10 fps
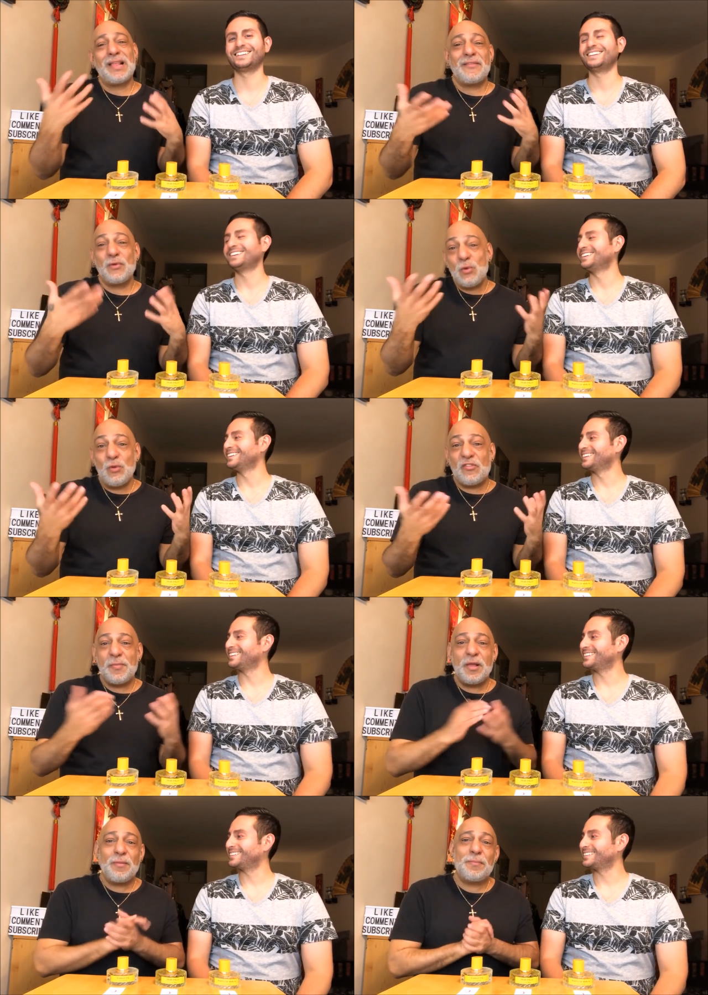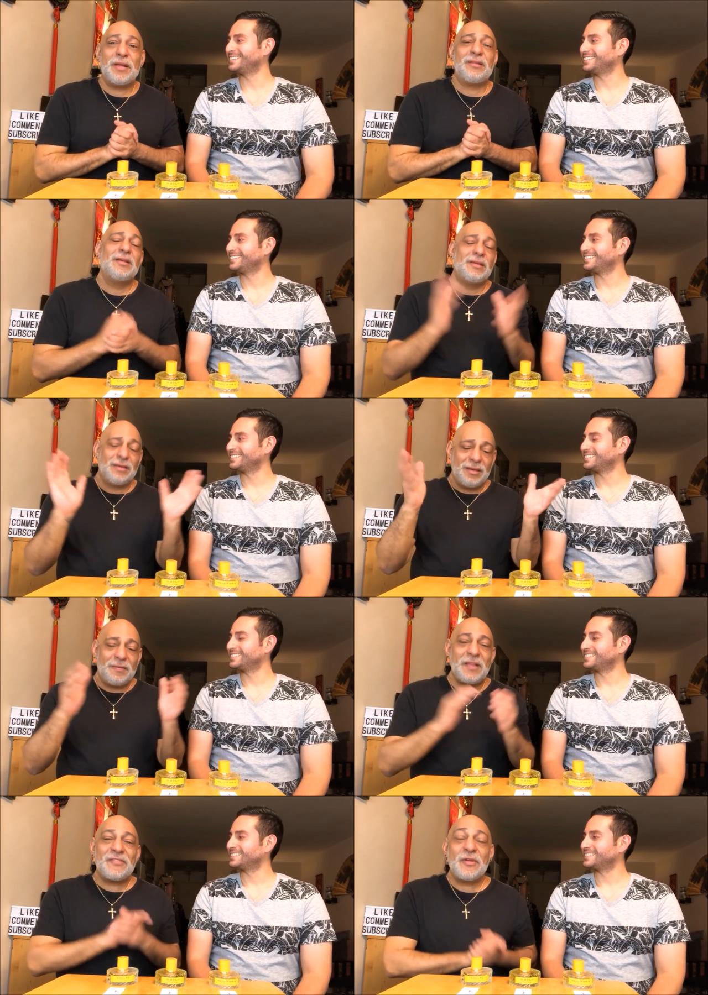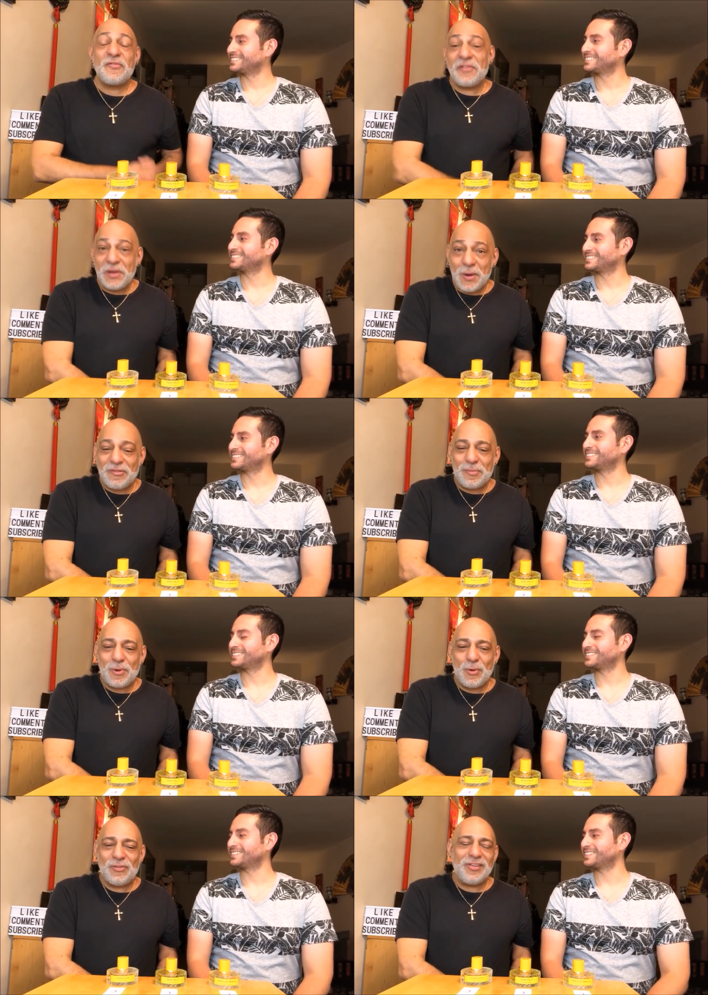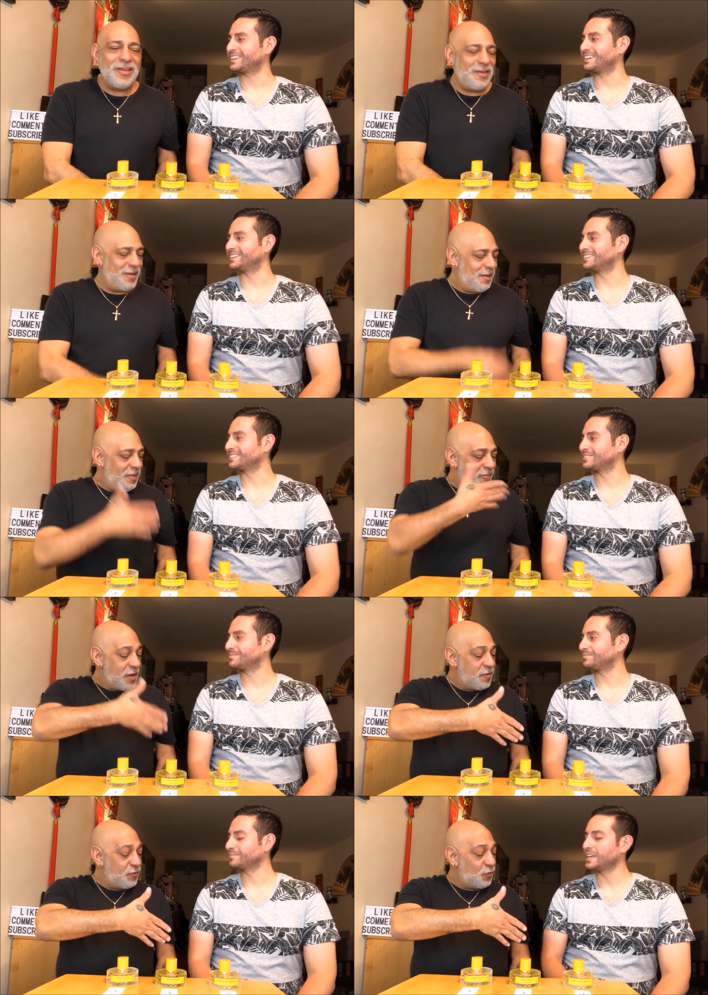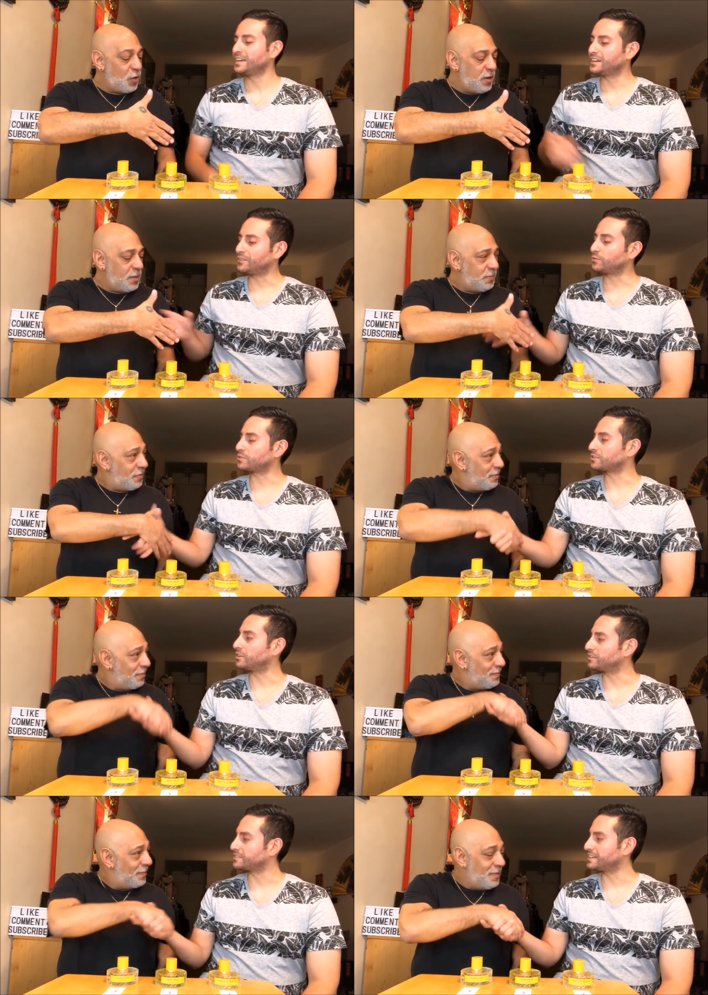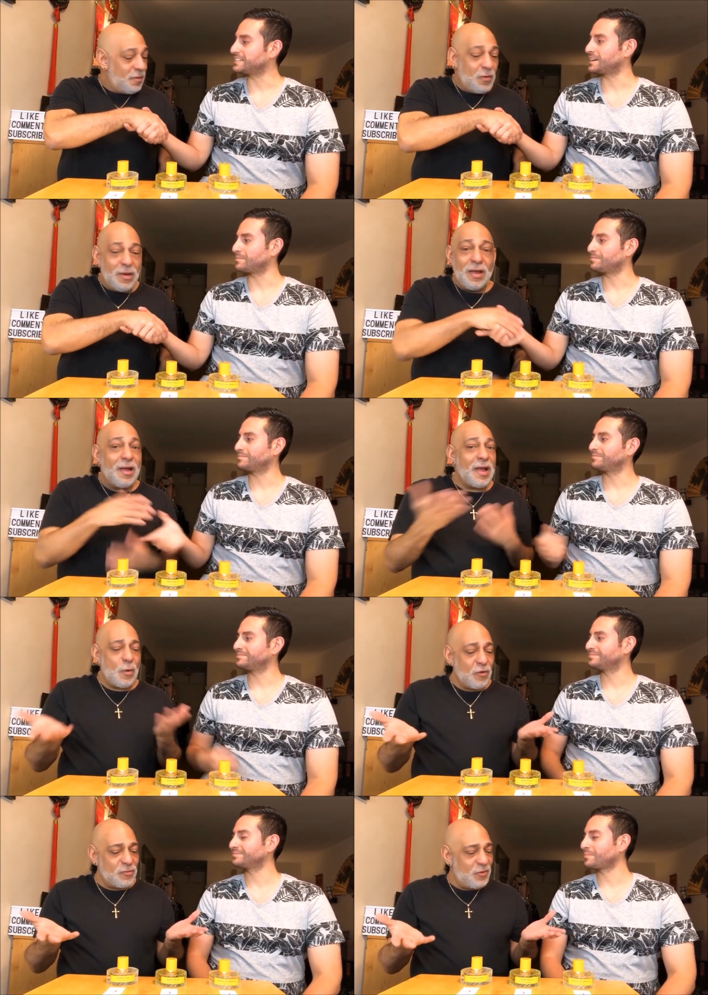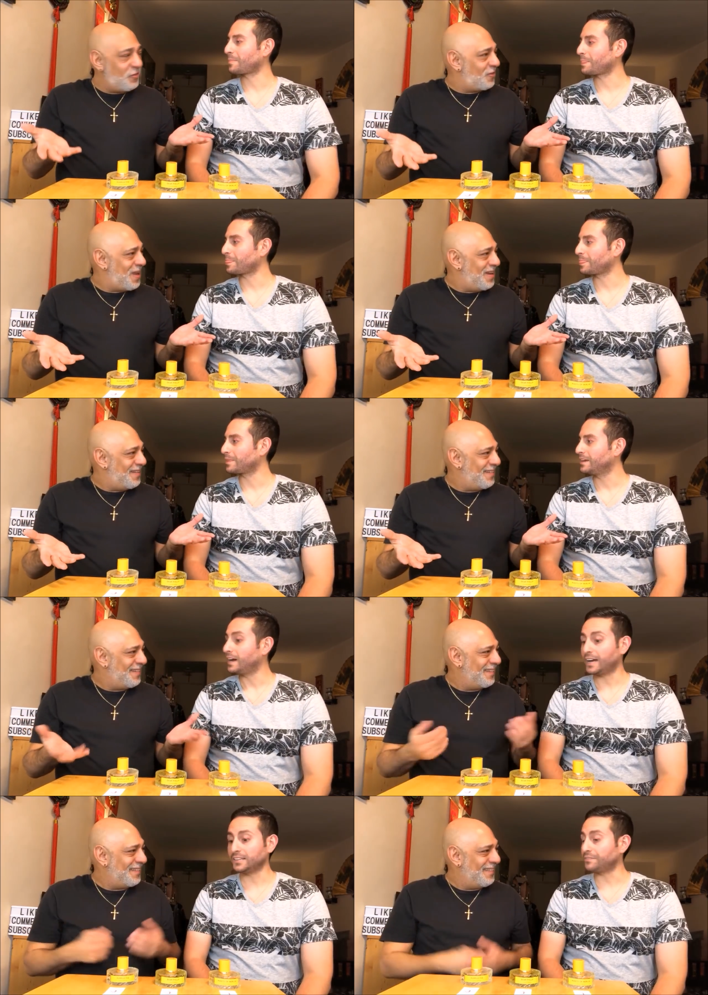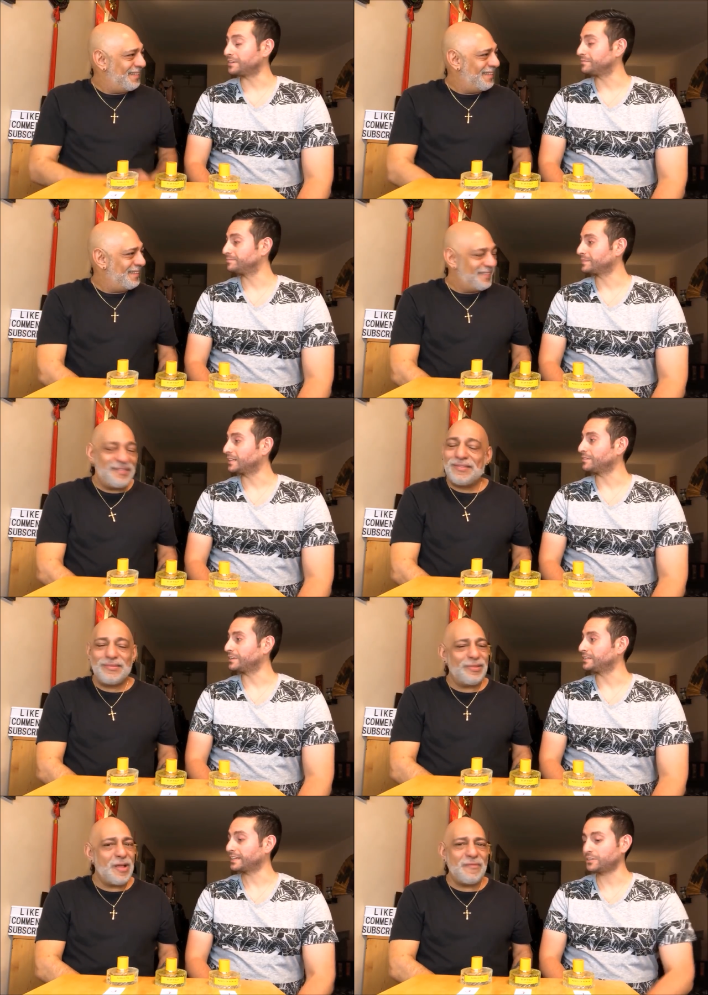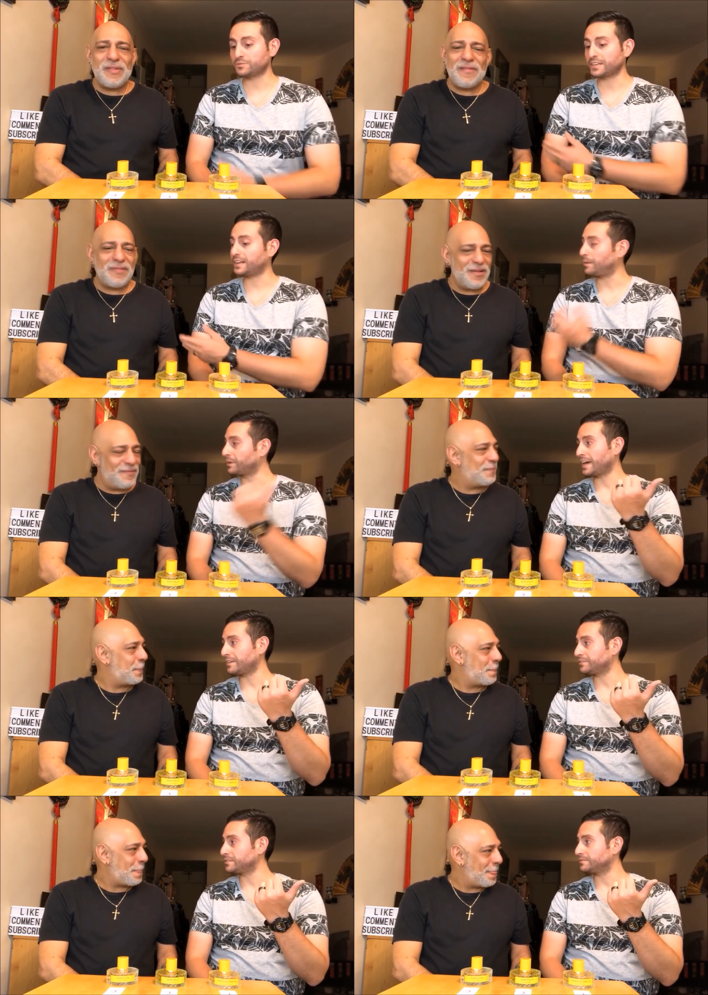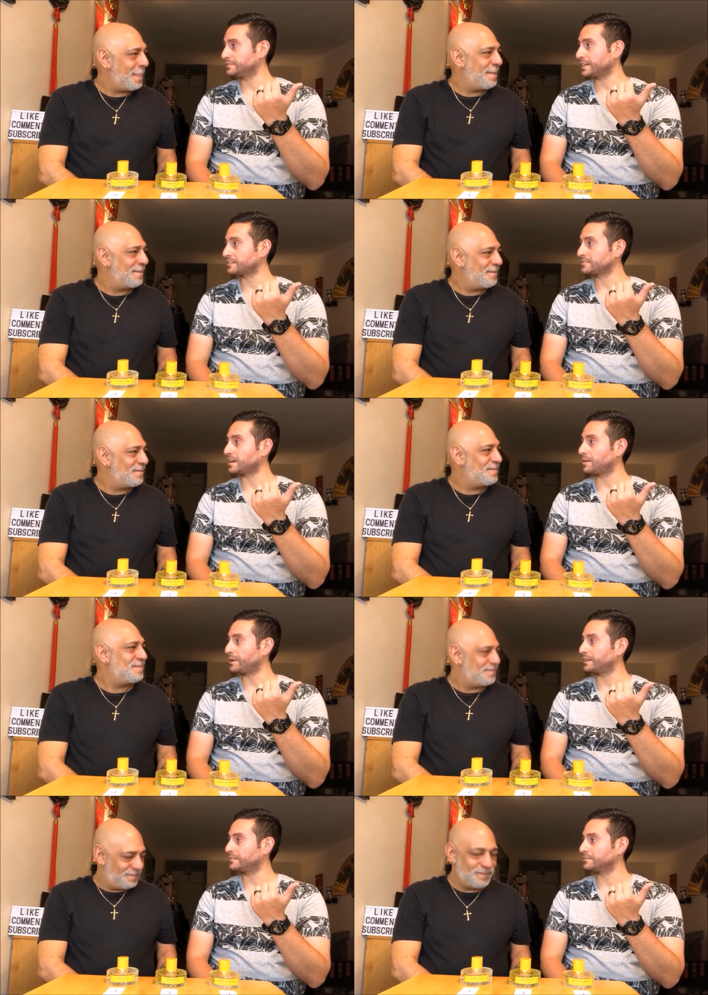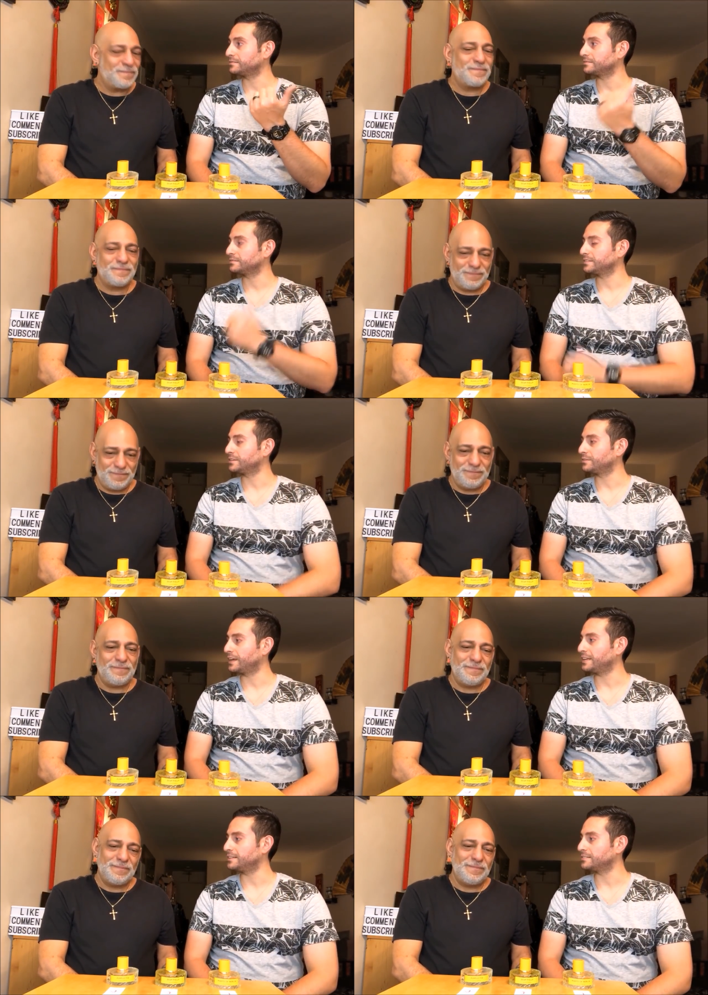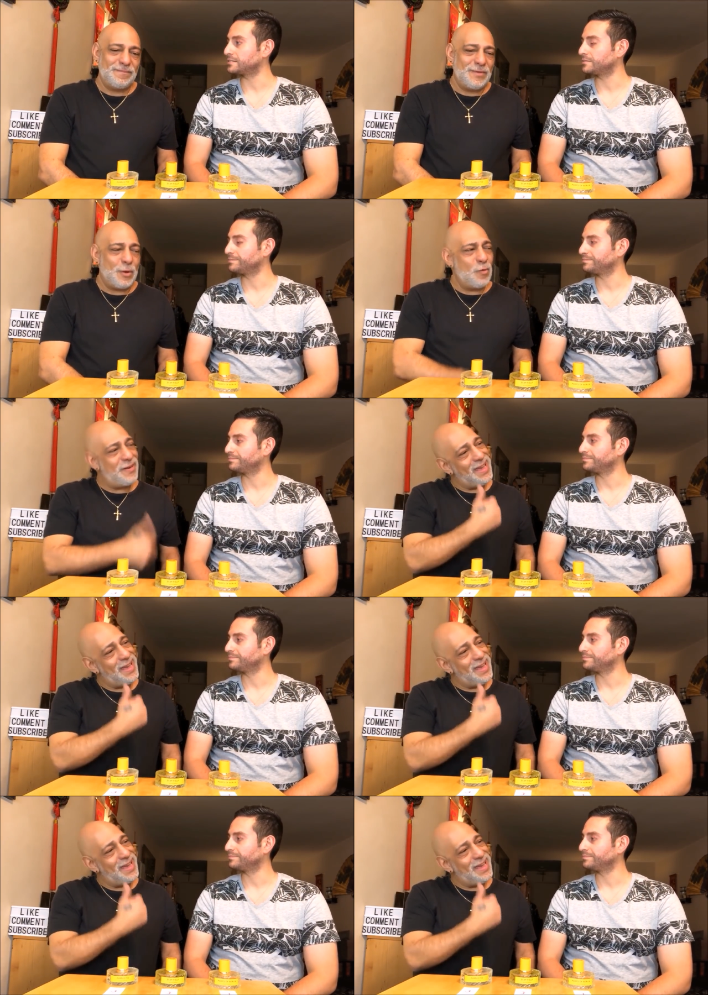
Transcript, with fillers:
Speaker 1: a lot of food smell, but that's another video, I suppose. Yeah. Thank you for joining in. Of course, Carlos, anytime.
Speaker 2: How awesome was this line? I love it. I love it. Like you love, said, love. I'm gonna have to take a stop at, you know, Aedes. Over